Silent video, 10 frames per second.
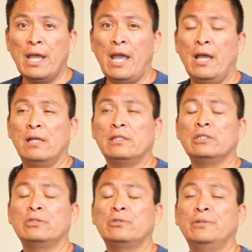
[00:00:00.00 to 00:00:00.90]
and
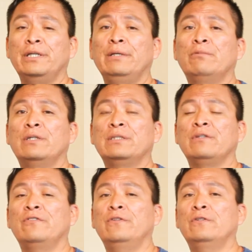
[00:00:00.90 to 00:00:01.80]
this tree was
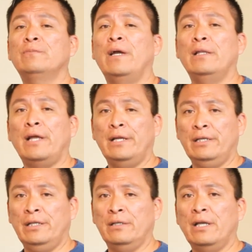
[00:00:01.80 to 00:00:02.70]
infused by
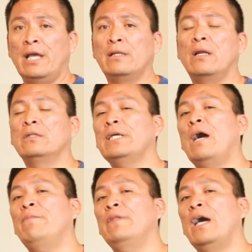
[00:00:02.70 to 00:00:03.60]
lightning, and then on
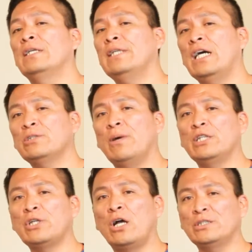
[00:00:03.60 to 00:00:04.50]
top of that,
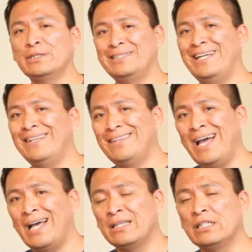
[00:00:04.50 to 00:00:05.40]
Sasquatch also said
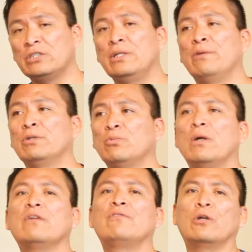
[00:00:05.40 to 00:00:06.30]
that it was
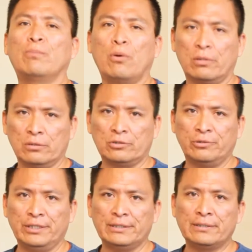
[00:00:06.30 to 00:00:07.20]
one of their portal
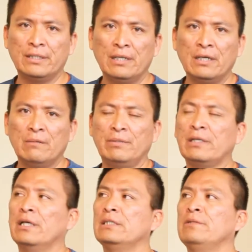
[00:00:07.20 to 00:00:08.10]
trees
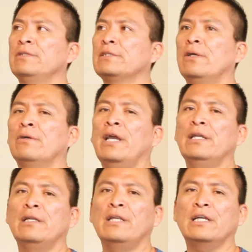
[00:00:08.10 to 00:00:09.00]
because it was
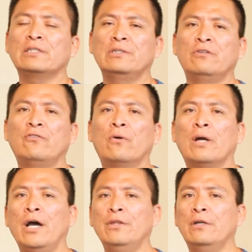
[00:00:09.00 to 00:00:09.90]
located next to
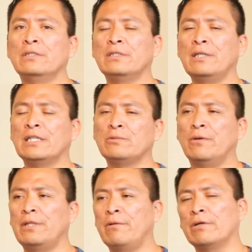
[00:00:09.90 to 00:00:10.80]
4 others, and that's
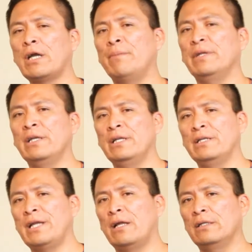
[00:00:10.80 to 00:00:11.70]
where they were coming in
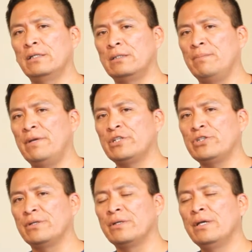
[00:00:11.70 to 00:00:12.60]
and out of the
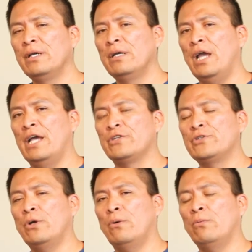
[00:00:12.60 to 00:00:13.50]
dimension. And
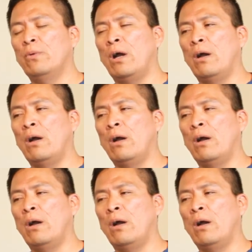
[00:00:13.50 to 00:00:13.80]
so